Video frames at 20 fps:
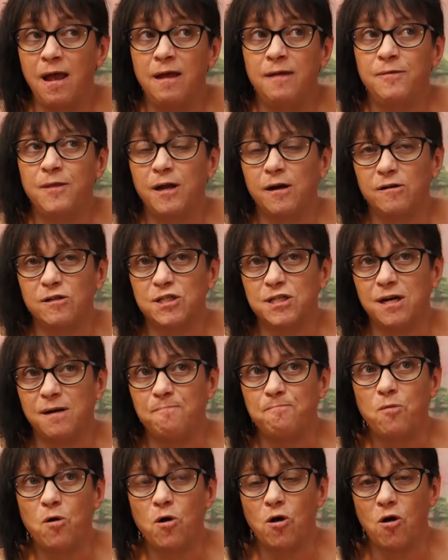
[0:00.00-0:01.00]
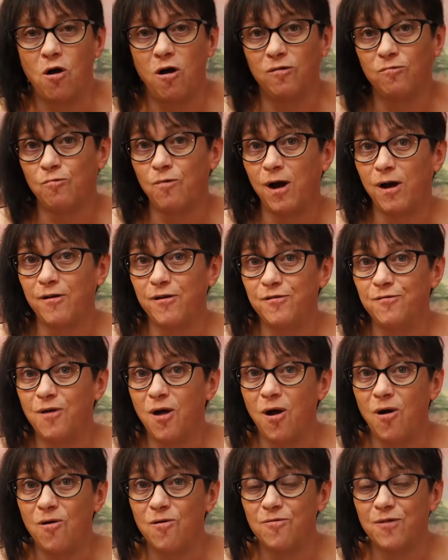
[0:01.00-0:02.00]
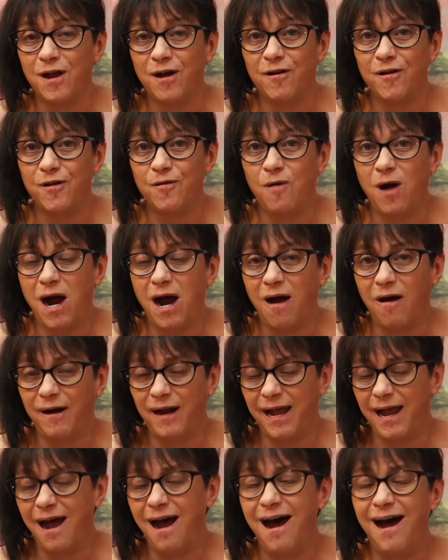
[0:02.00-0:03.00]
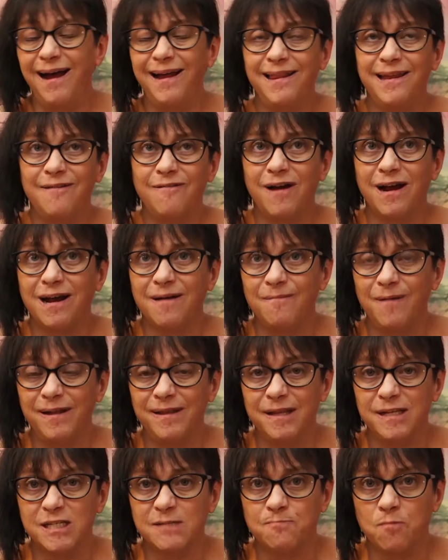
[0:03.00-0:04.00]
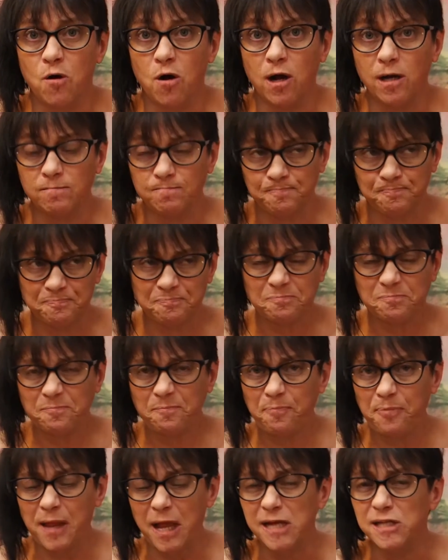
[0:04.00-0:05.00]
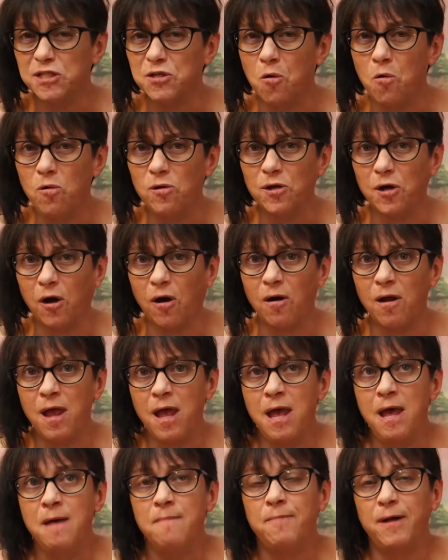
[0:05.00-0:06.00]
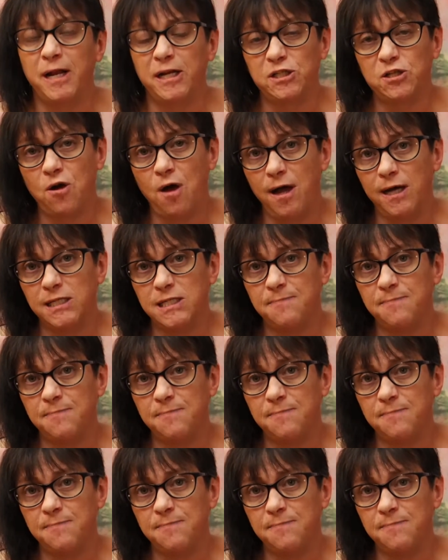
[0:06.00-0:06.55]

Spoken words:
There's a book called Where You Go, There You Are, and I highly recommend this book. It's older, but it talks